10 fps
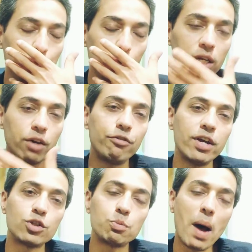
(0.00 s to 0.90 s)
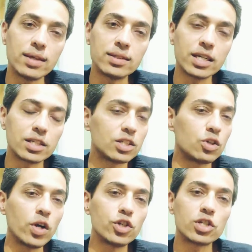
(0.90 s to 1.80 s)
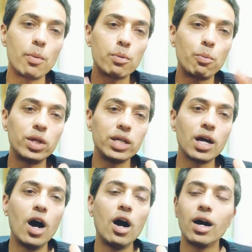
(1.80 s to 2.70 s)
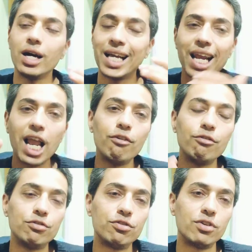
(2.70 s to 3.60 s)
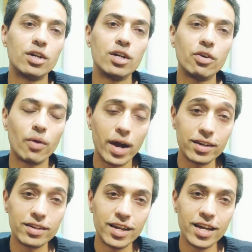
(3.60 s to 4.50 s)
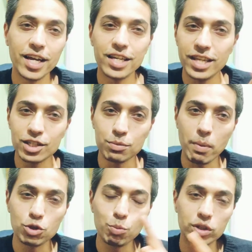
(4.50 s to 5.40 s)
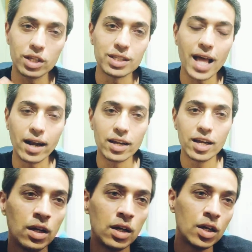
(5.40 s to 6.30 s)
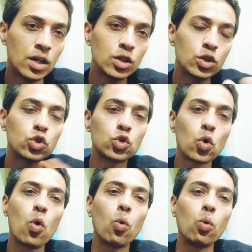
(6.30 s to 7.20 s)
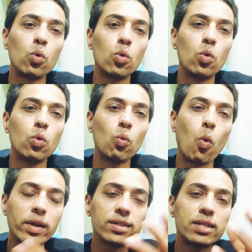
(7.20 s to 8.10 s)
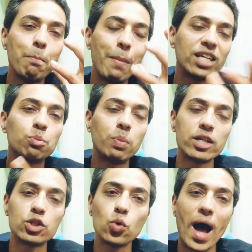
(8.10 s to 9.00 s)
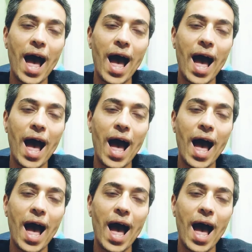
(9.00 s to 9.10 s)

putting a face mask, it's not just about putting a glove, right? There's much more than that. So, what is the best place to